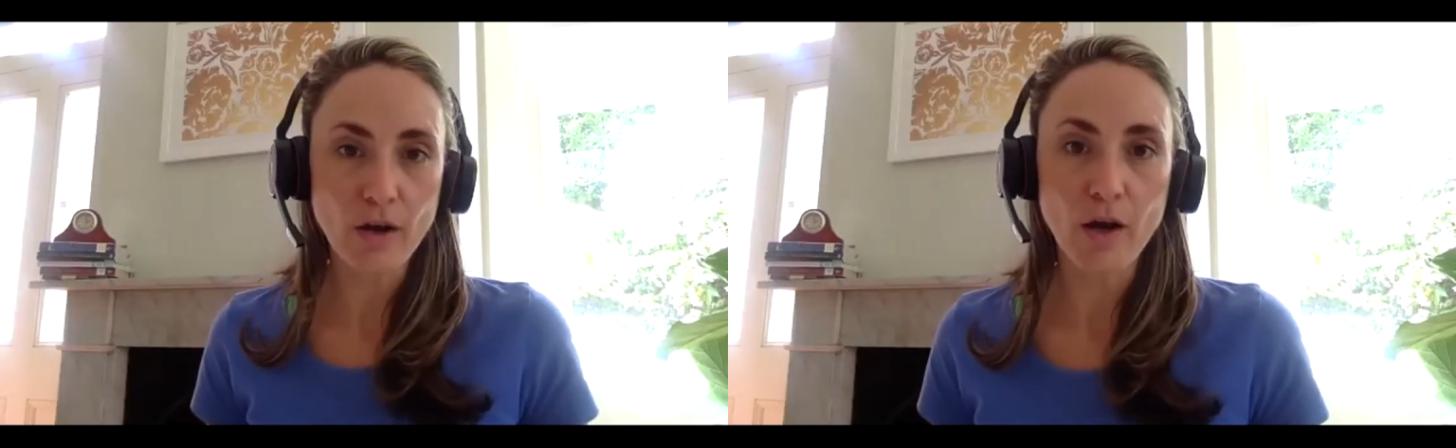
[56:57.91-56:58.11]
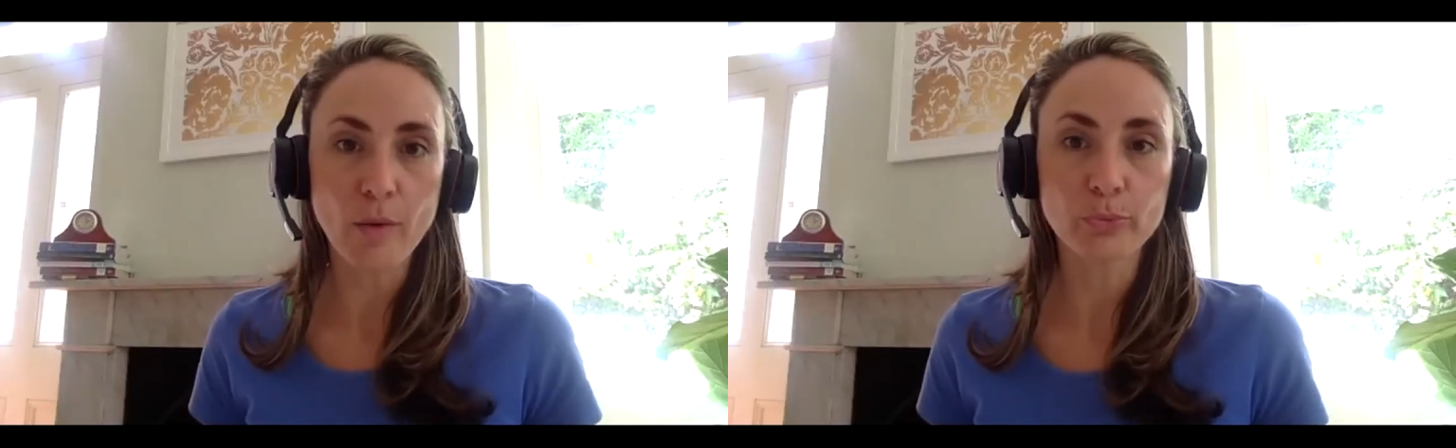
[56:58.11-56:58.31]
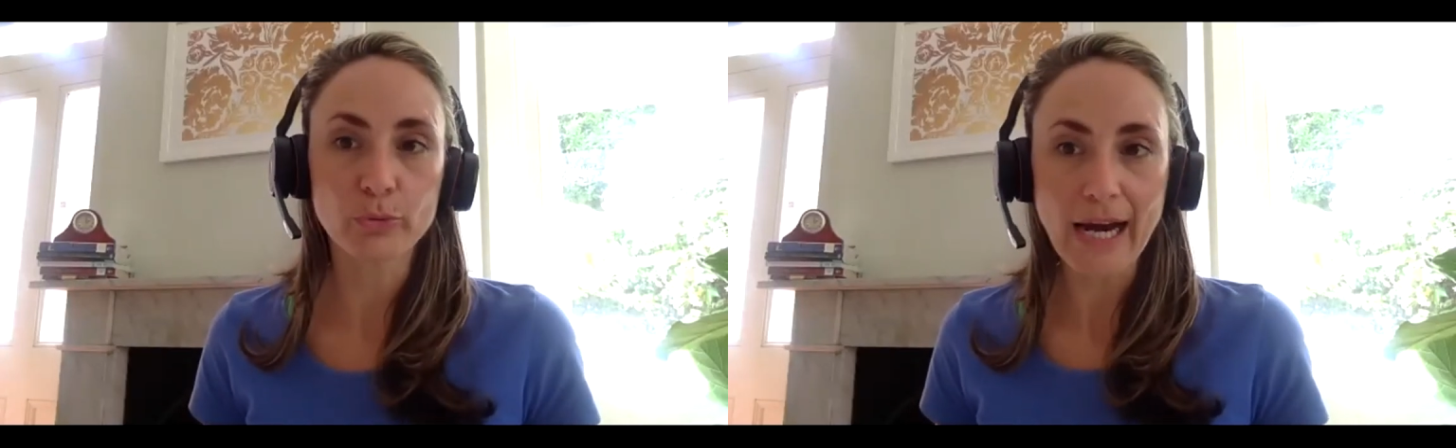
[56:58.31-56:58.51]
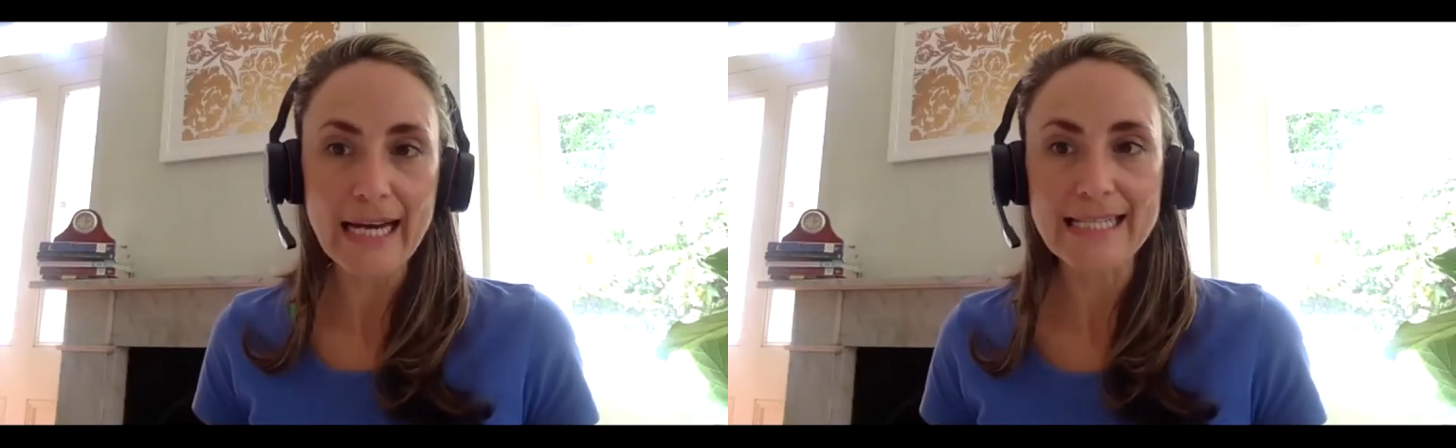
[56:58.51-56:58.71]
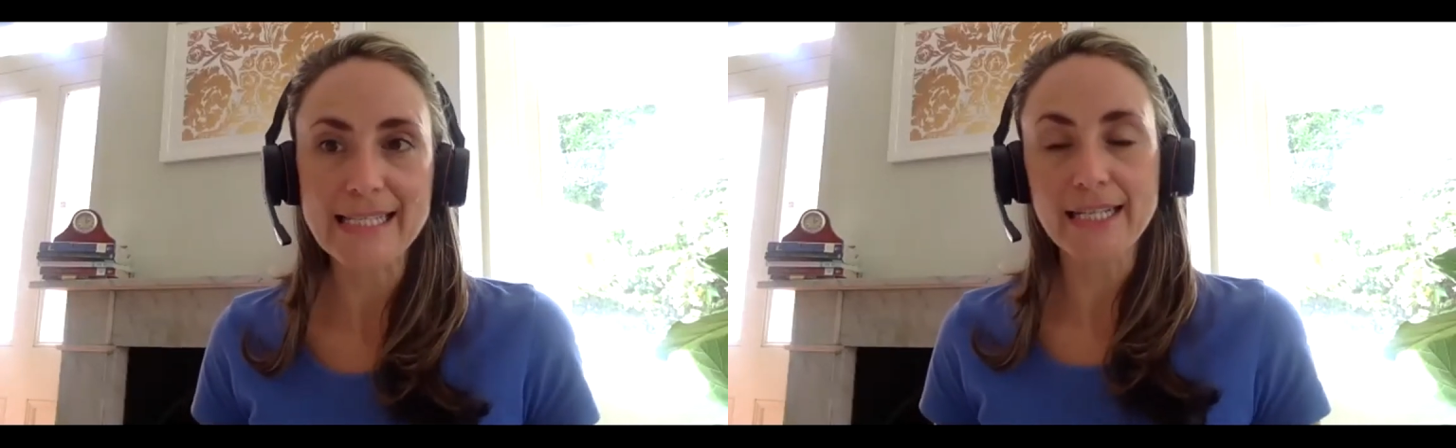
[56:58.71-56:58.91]
are
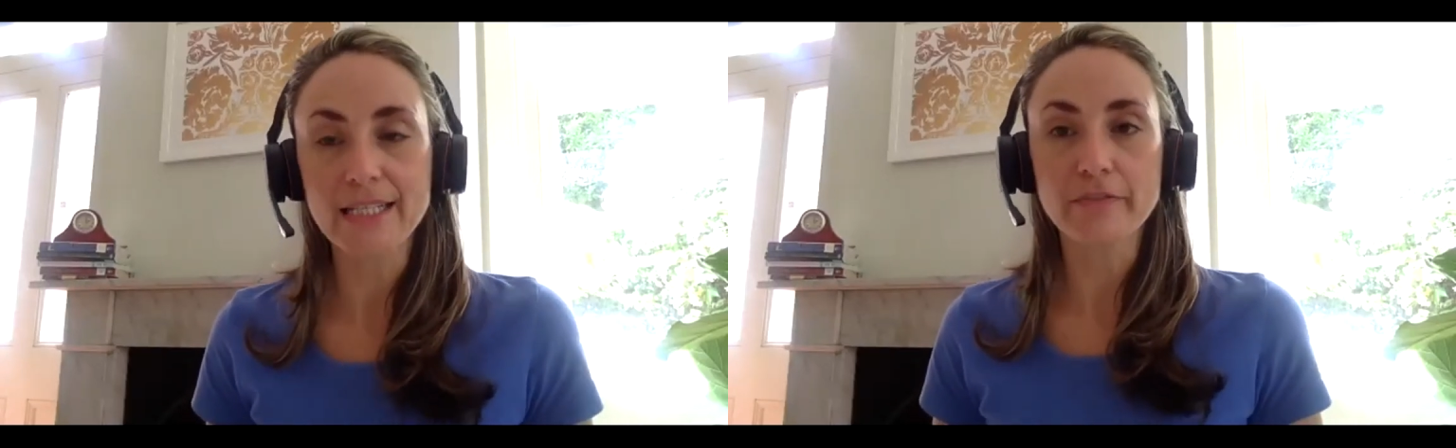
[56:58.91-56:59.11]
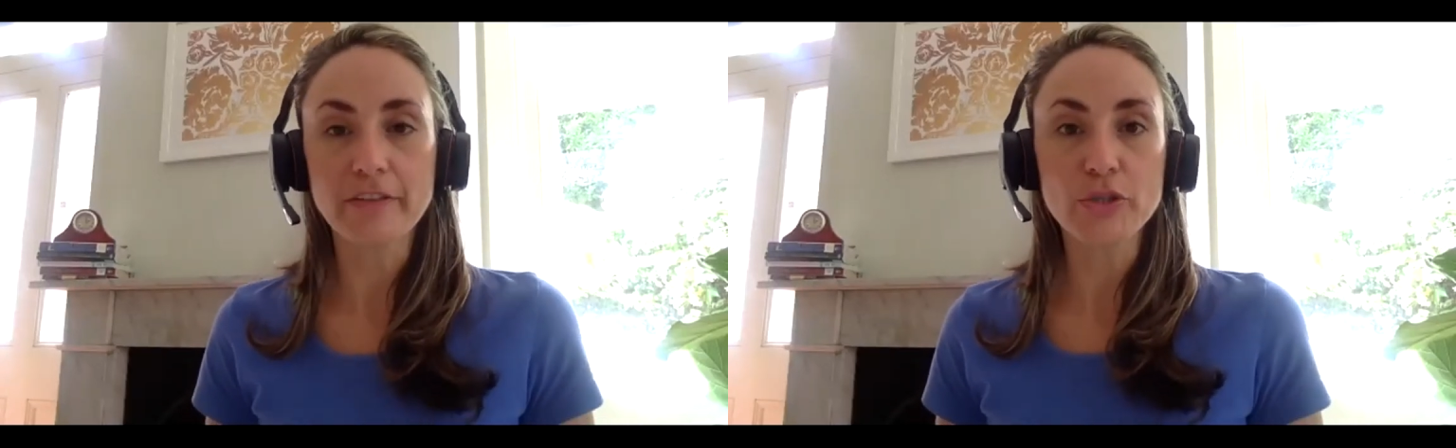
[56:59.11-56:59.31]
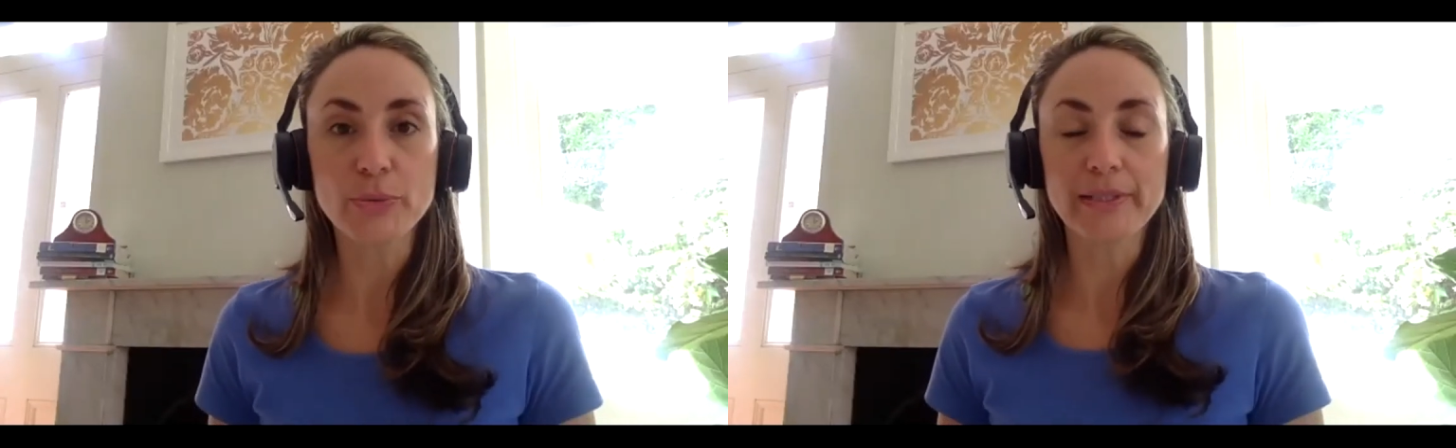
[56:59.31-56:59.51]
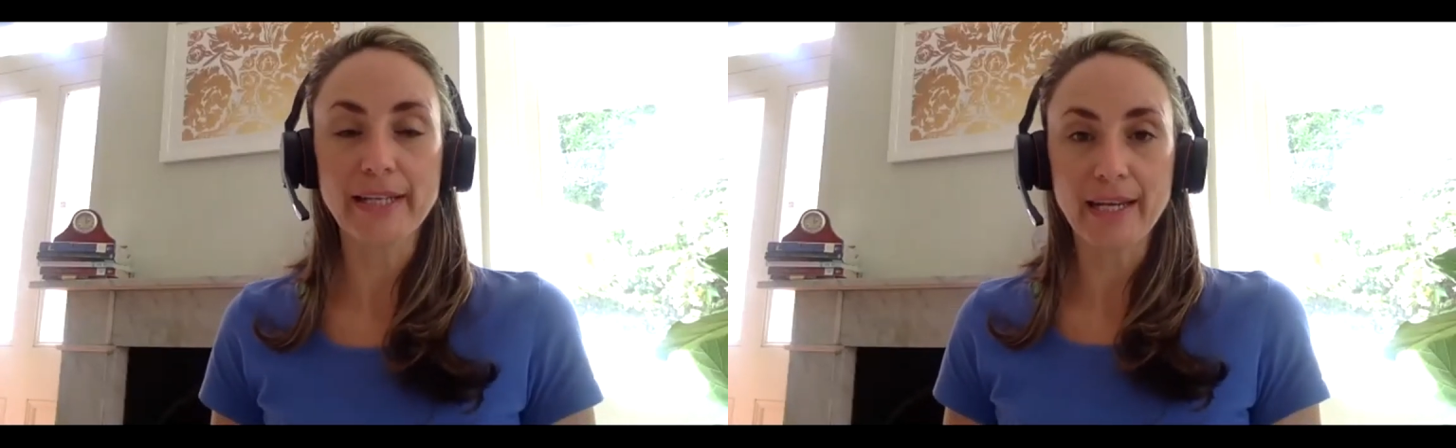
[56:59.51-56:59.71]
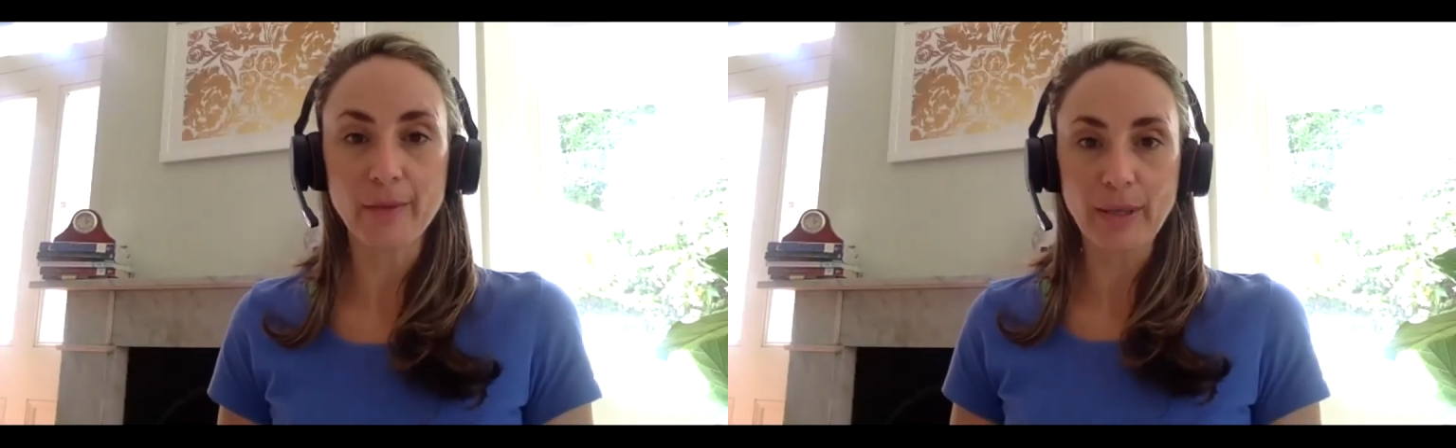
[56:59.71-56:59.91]
priced
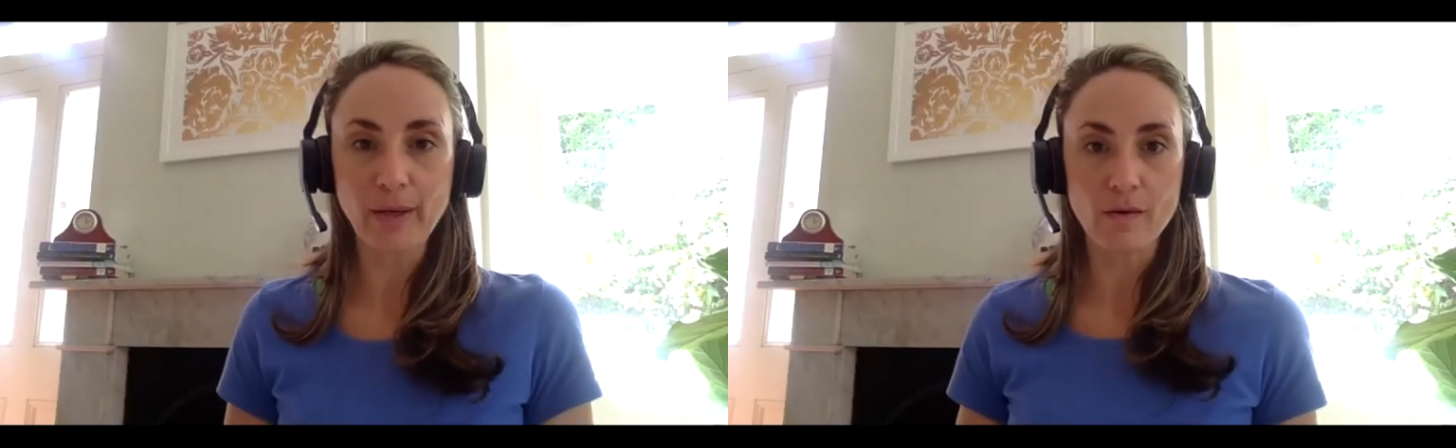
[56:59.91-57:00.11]
individually